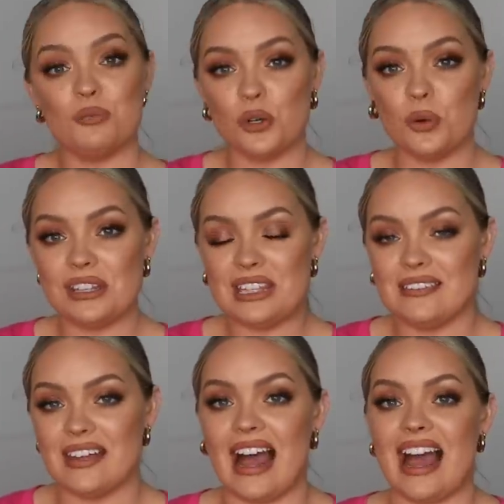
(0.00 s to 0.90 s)
decor thing
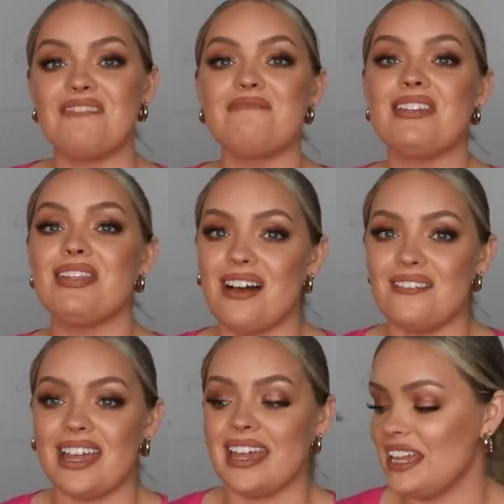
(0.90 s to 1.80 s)
that I've been
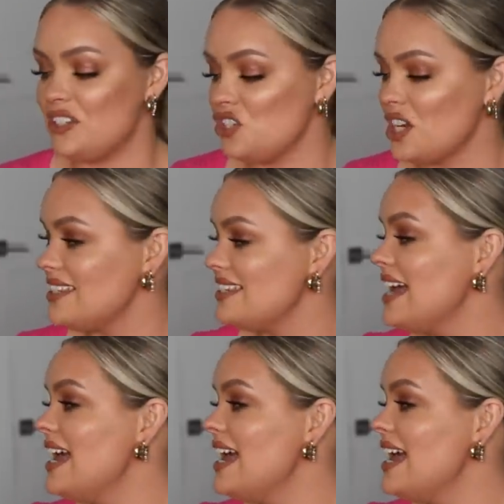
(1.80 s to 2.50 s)
loving is just